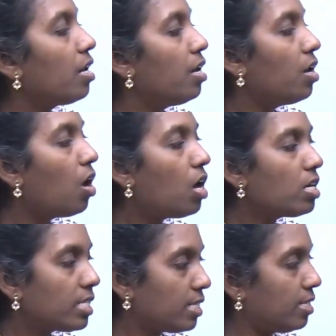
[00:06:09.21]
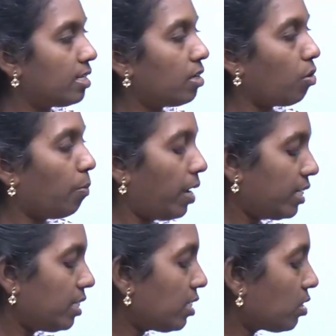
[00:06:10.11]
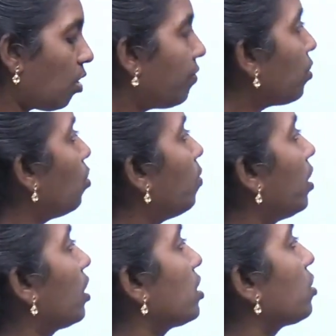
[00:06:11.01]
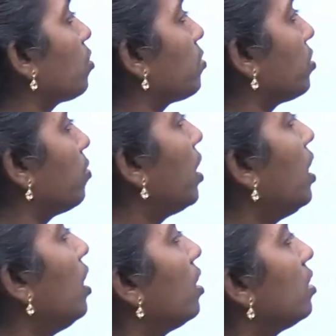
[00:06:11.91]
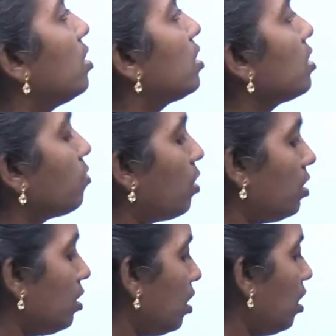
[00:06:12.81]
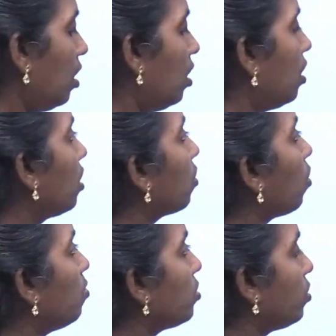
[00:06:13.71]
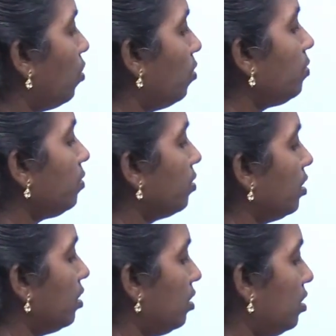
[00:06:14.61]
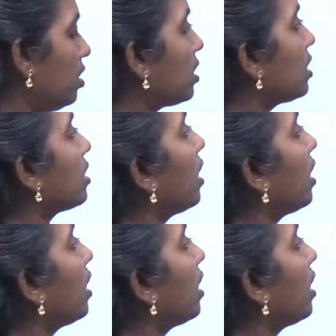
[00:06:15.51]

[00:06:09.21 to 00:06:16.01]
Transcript: non-sister chromatids of a homologous chromosome. This is one chromosome. This is